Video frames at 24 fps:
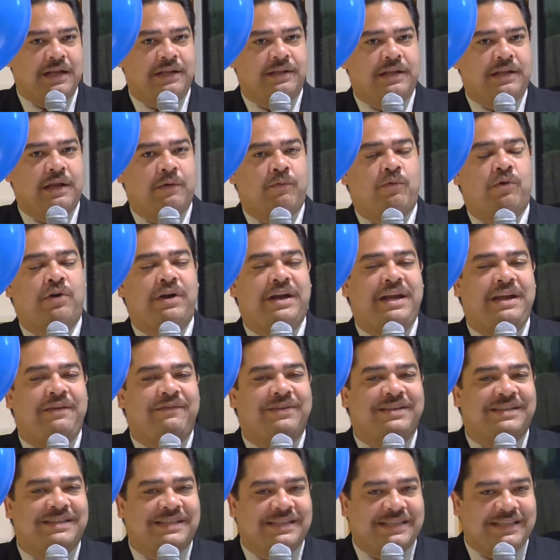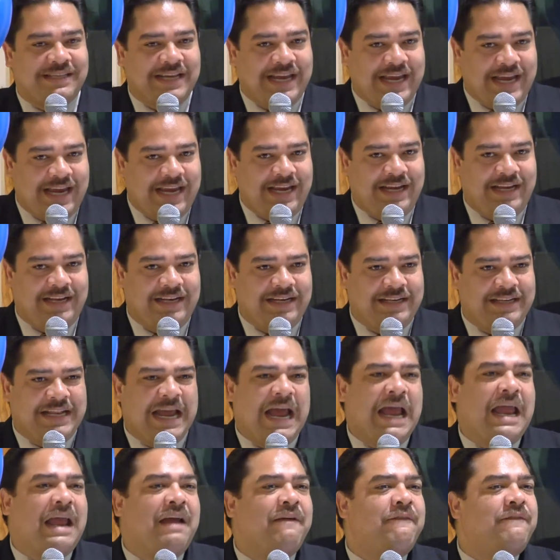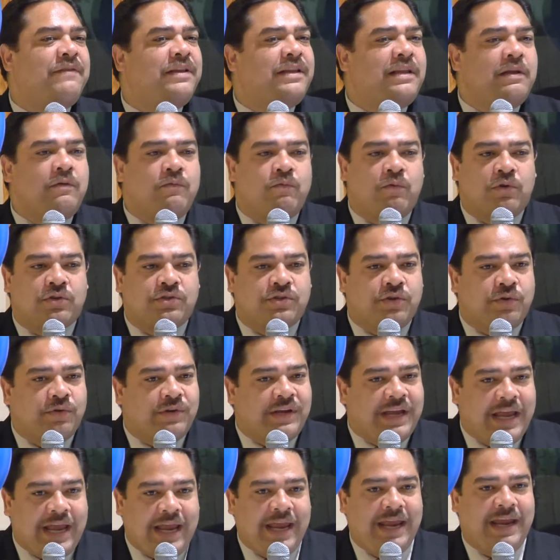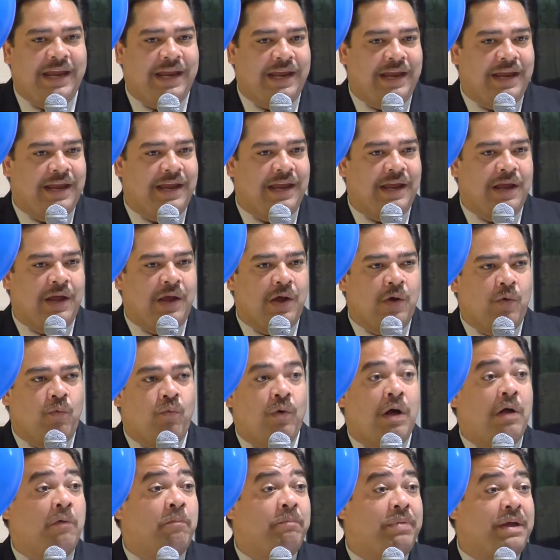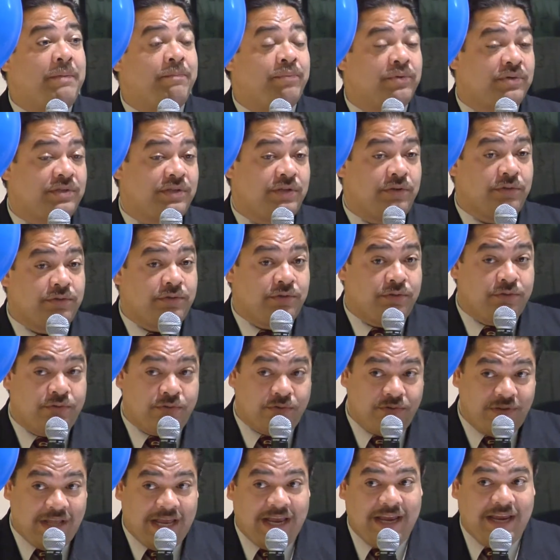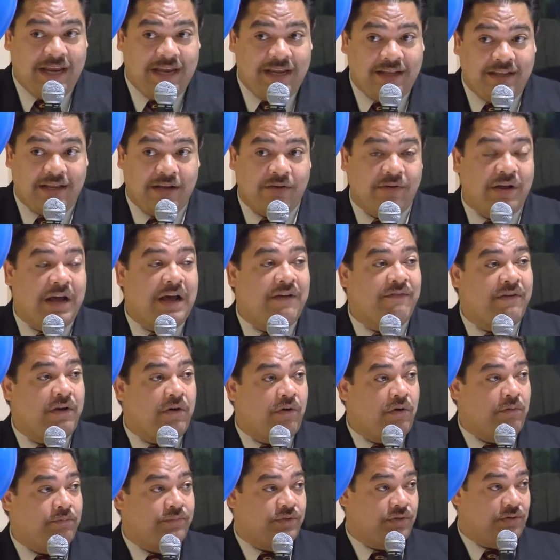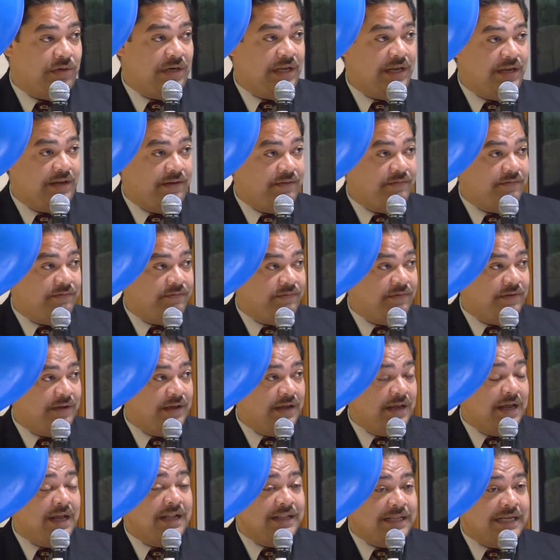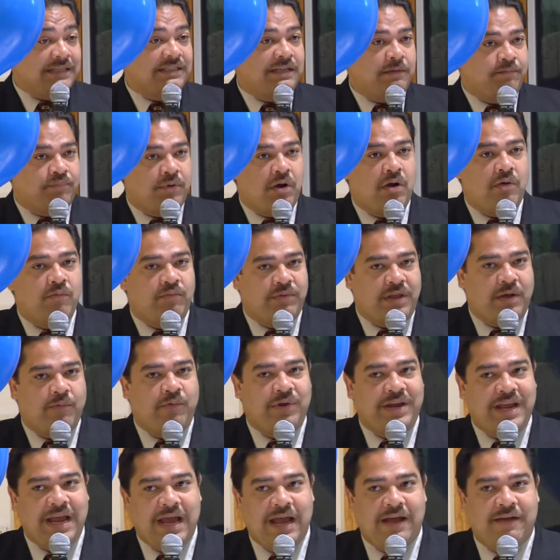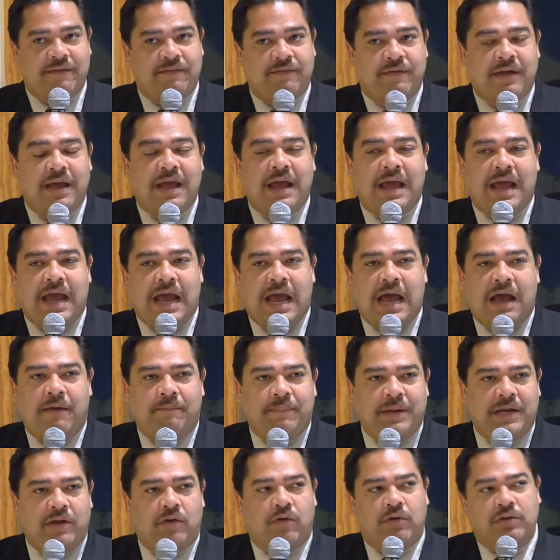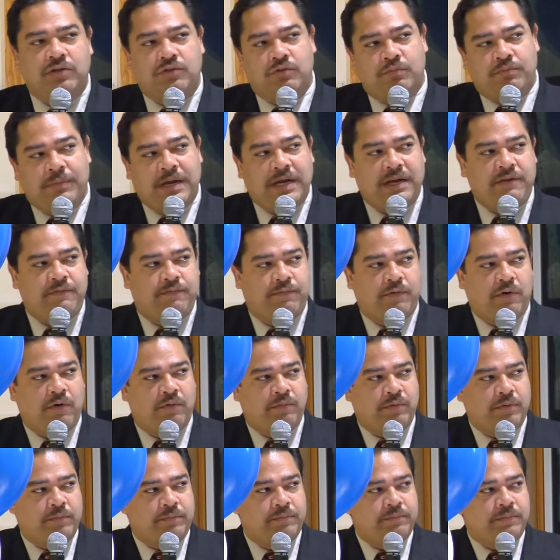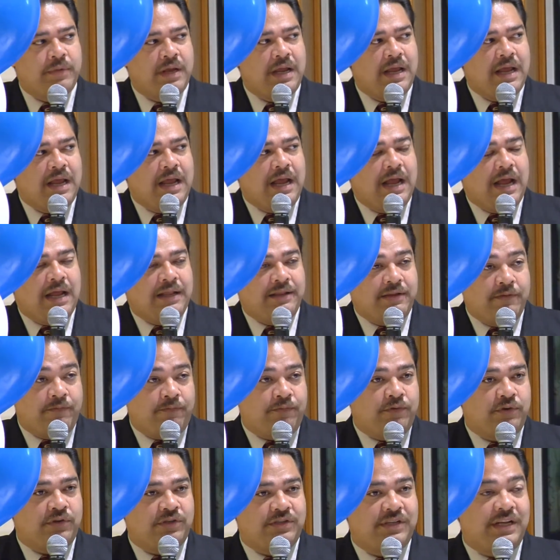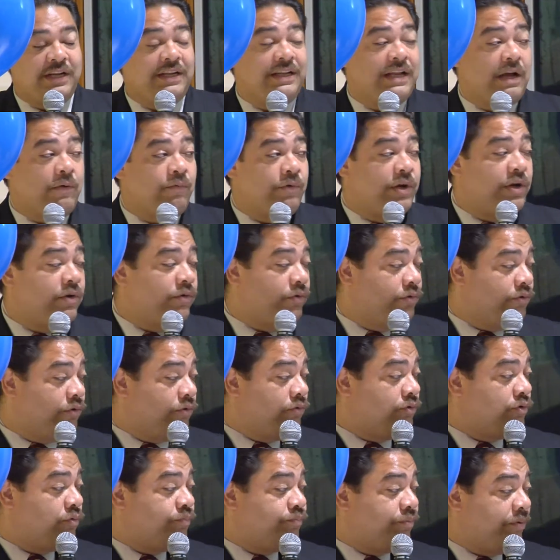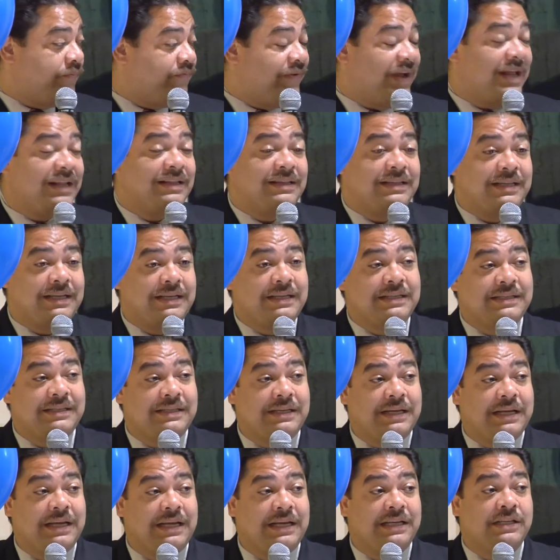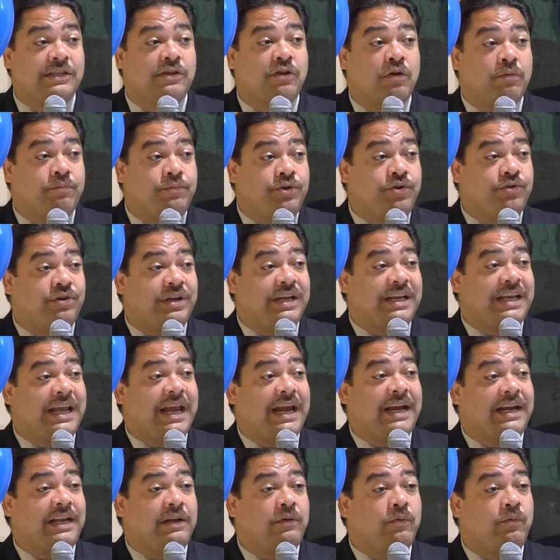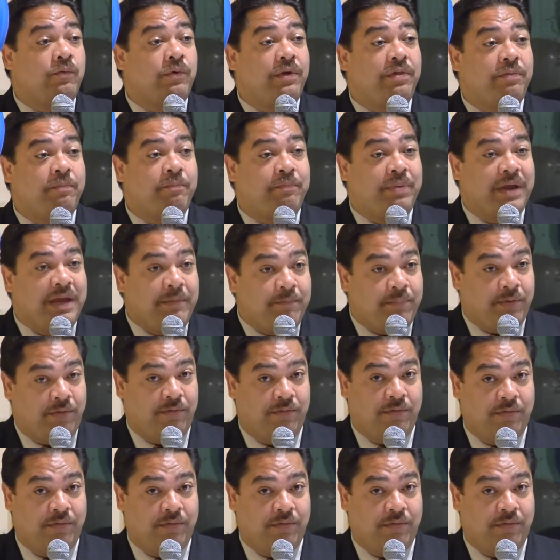They were even saying that everything was okay, while people still to today, they don't have a home to live. That's the problem that we have. I have been going to many forums, and the first thing that we could do to prevent this is communicating with people.